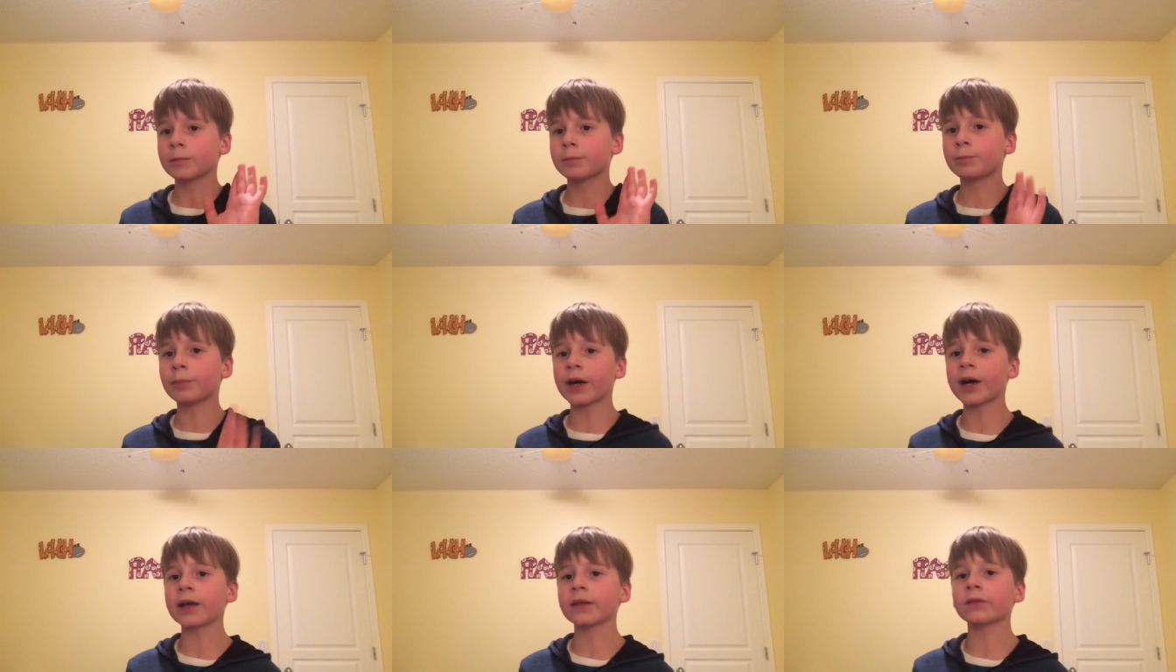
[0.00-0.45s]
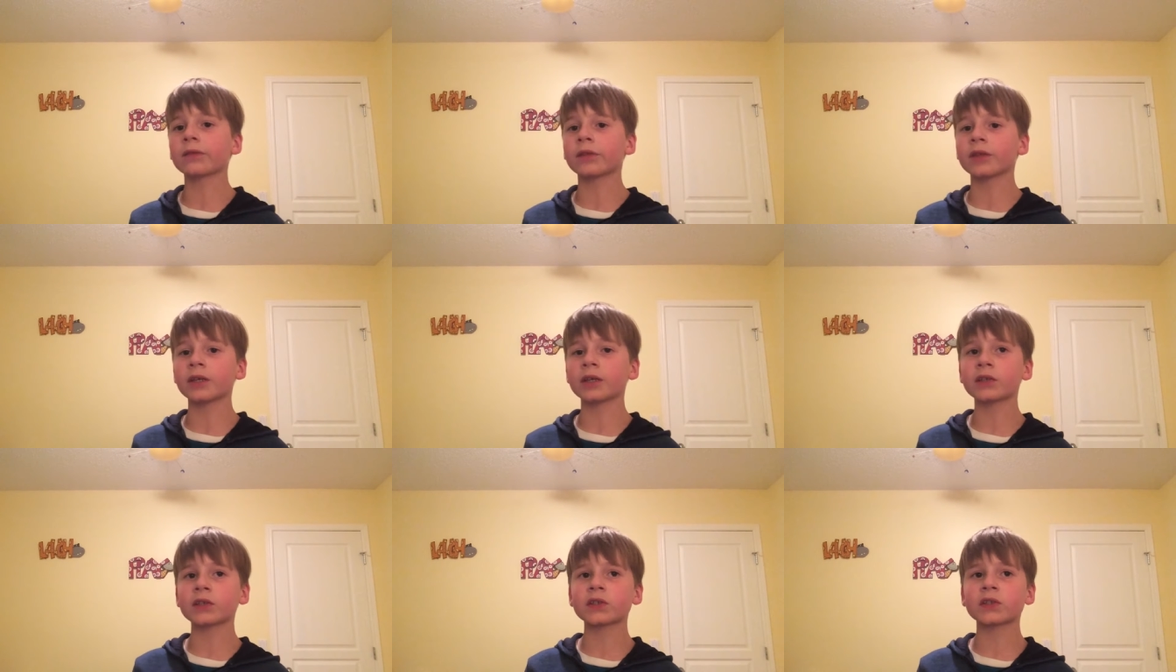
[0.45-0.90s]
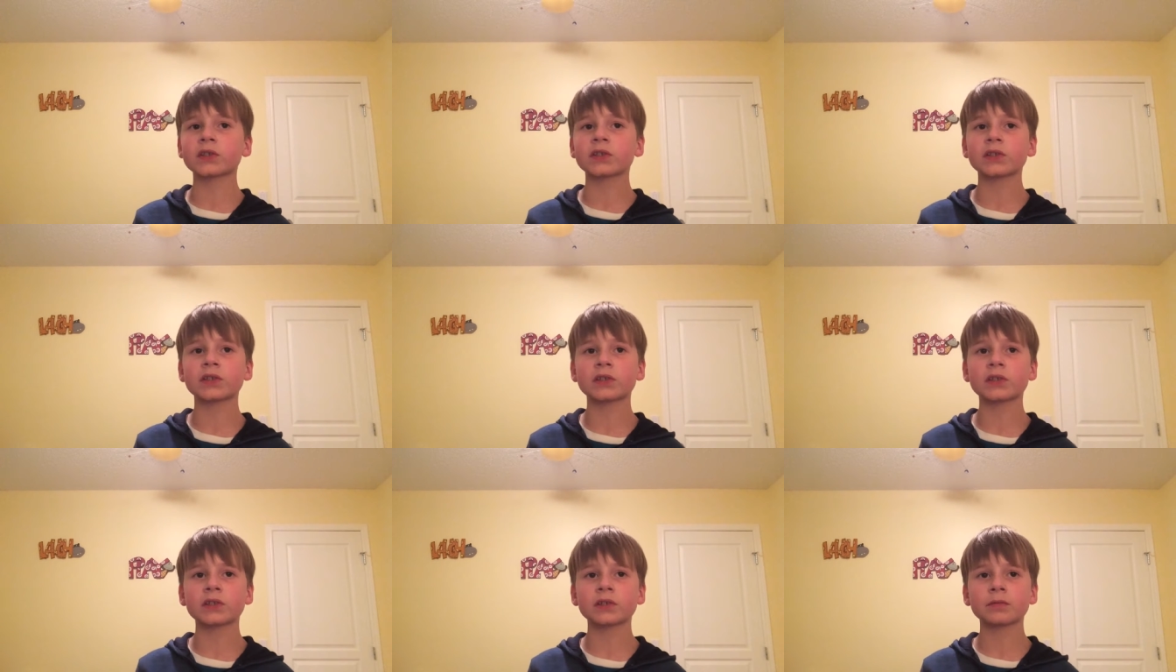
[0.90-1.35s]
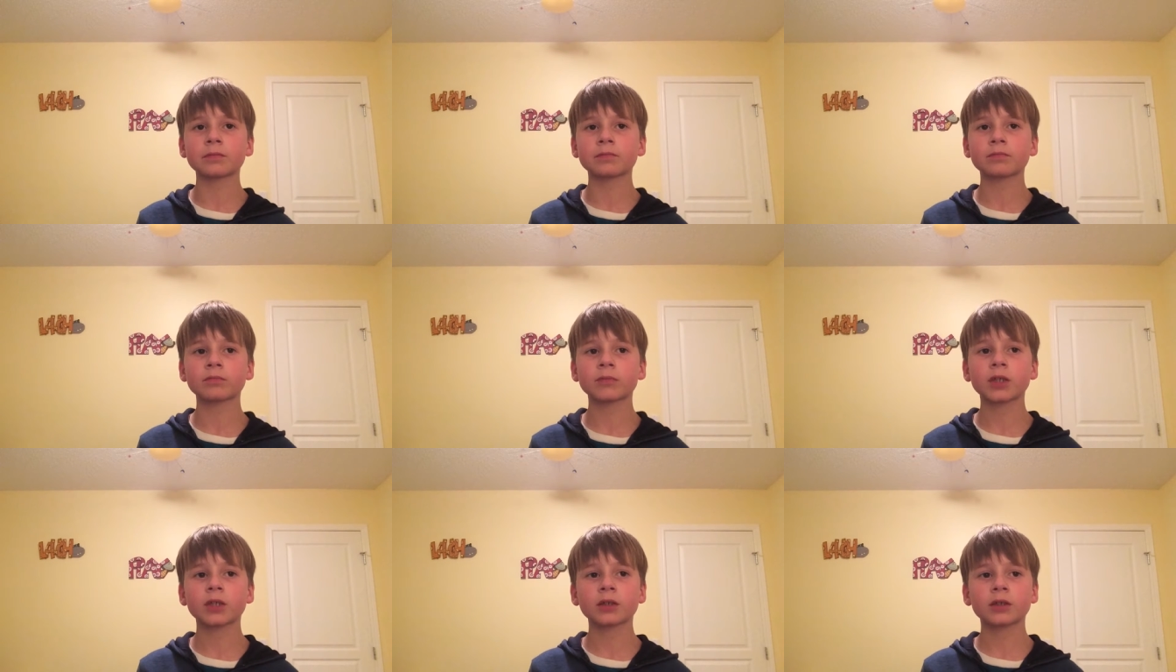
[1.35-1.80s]
By this
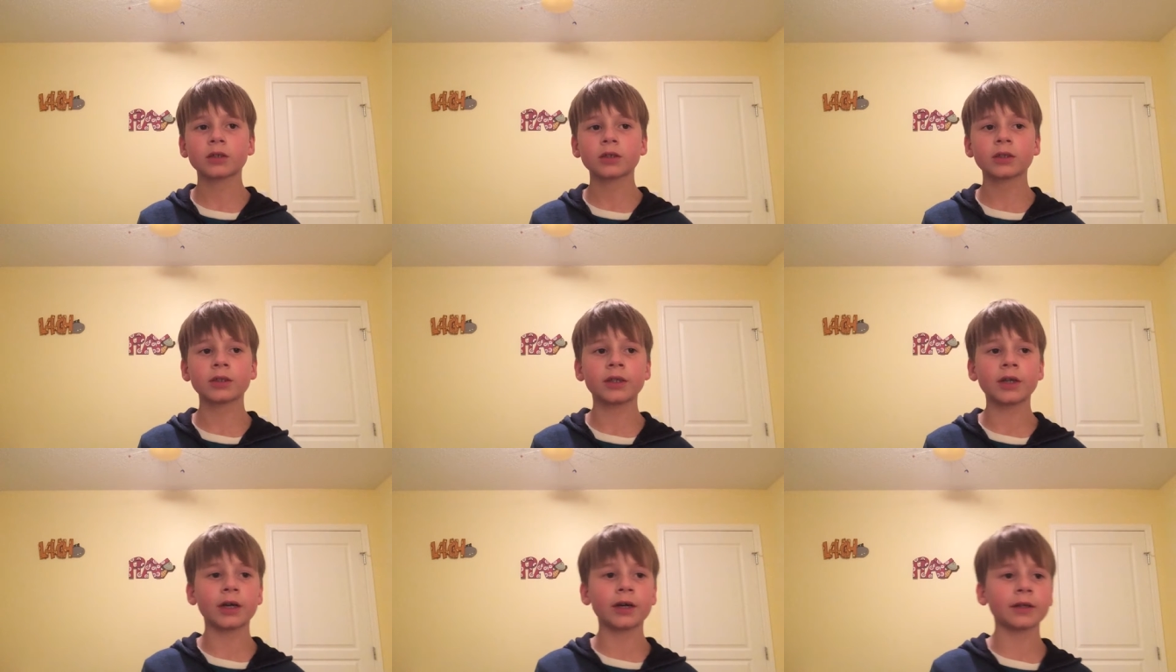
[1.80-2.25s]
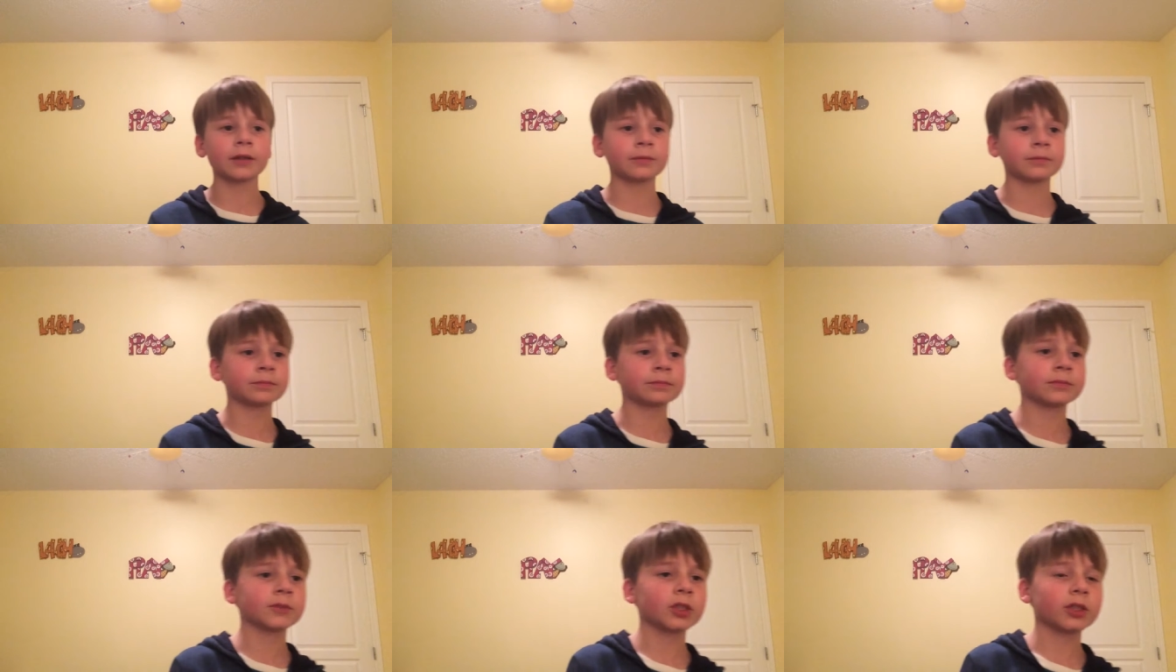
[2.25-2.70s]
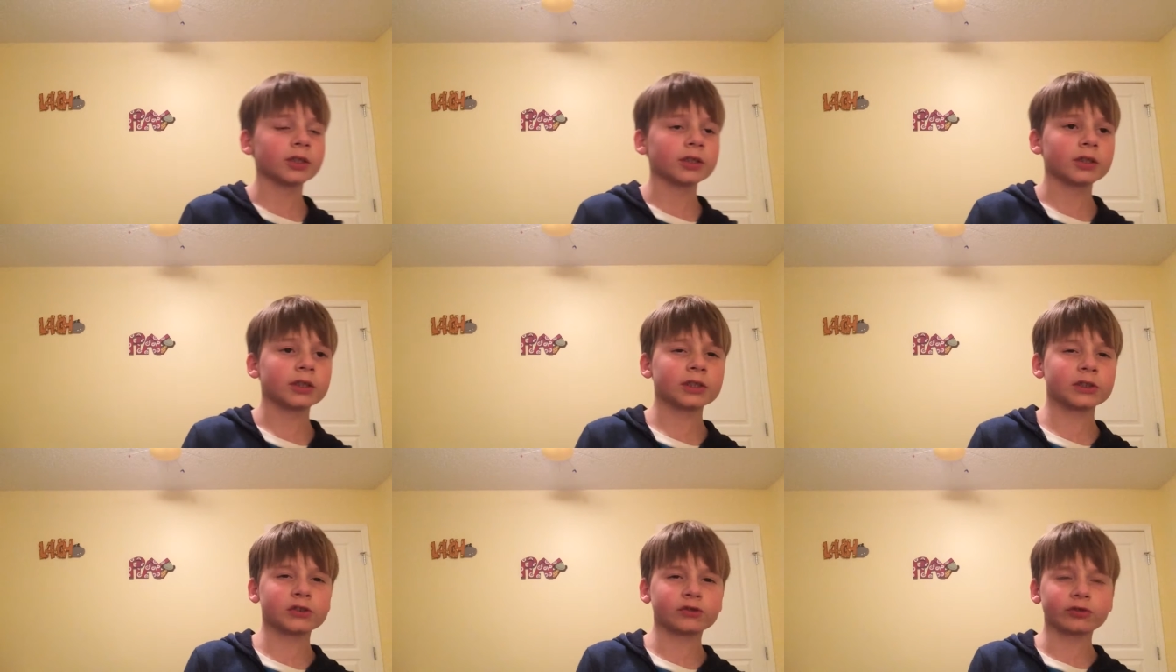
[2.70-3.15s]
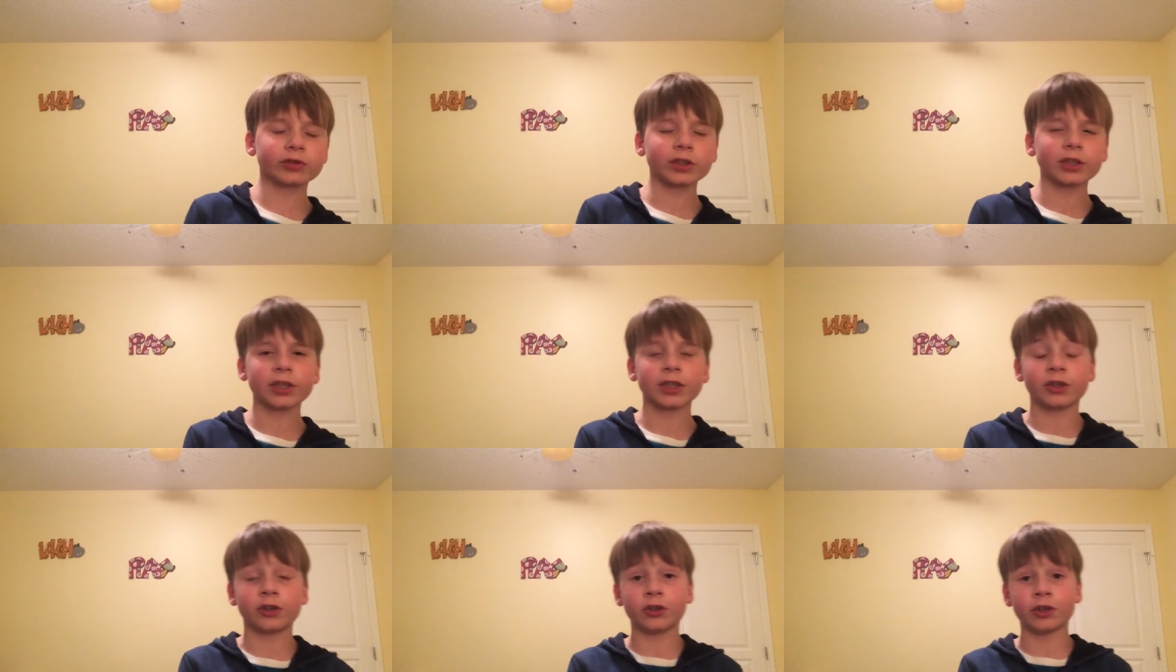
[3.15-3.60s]
gun. It's
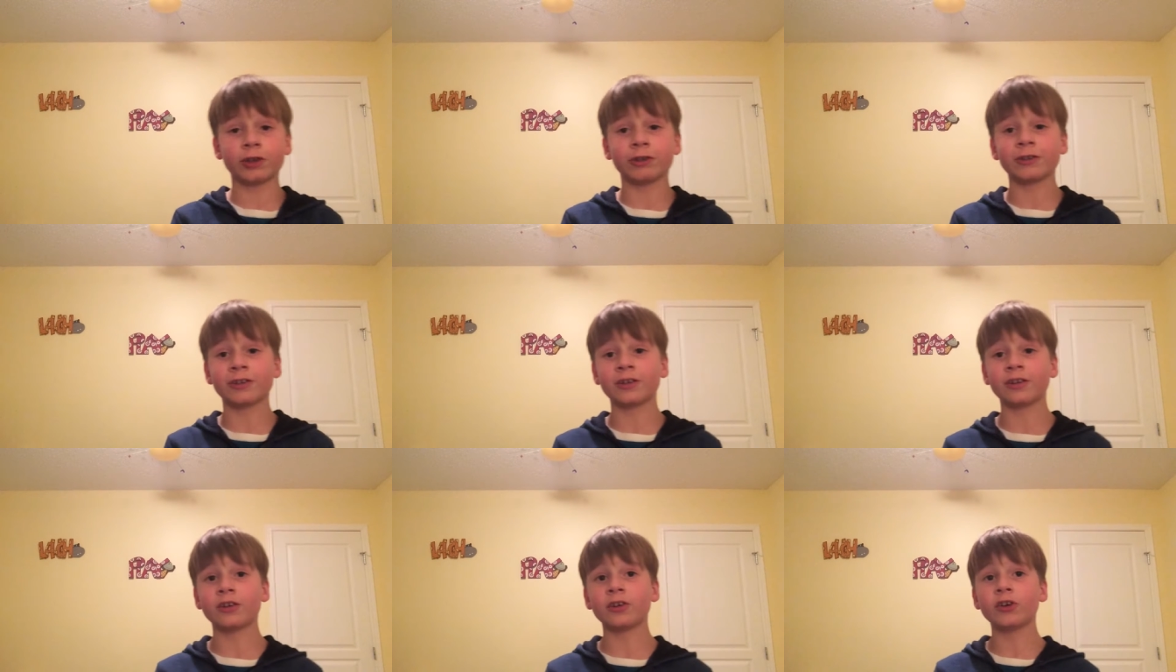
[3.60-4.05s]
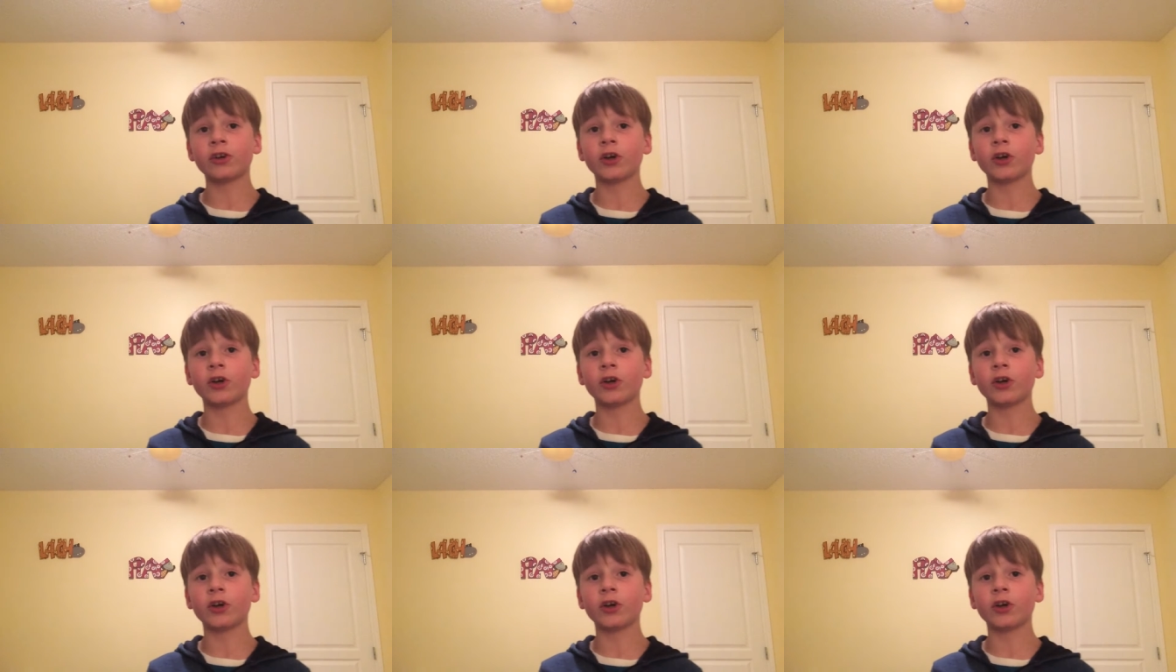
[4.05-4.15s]
really good.